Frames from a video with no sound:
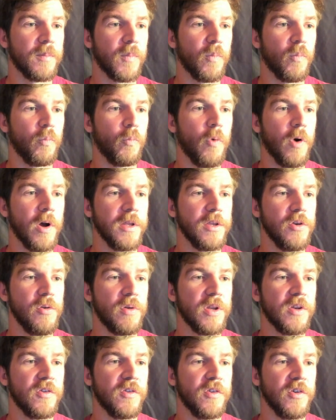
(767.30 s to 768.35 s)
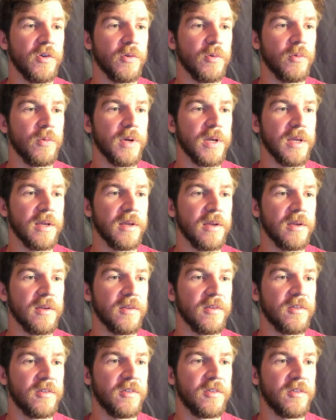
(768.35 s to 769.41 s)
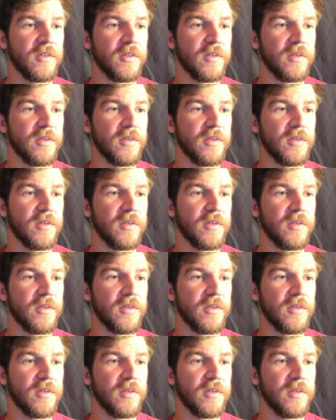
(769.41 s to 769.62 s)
What you can do is